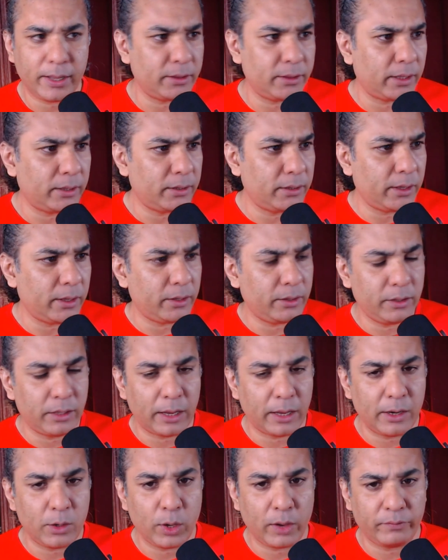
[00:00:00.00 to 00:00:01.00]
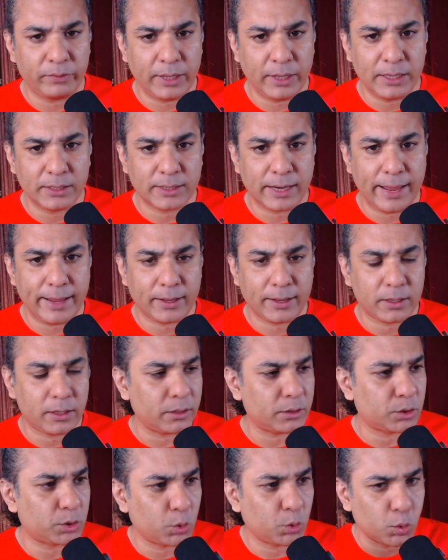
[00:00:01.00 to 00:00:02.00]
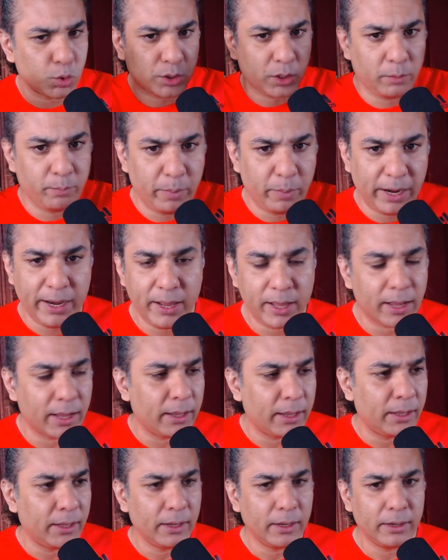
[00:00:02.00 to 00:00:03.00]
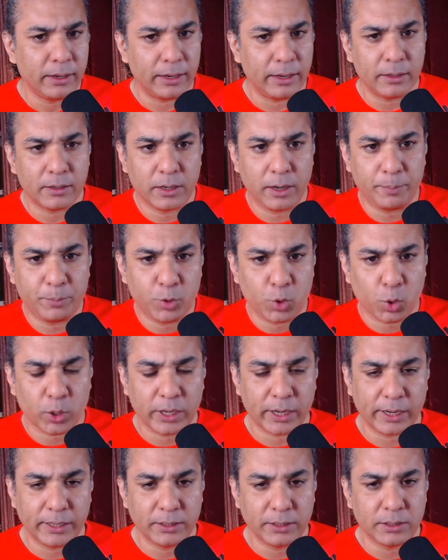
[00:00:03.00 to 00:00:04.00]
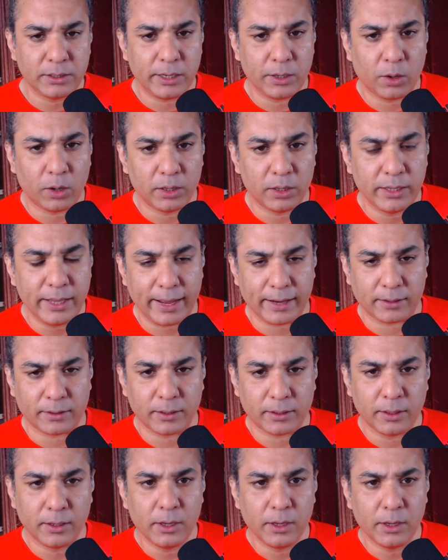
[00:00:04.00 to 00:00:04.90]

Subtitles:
And then you have things like social media and cryptocurrency and all that.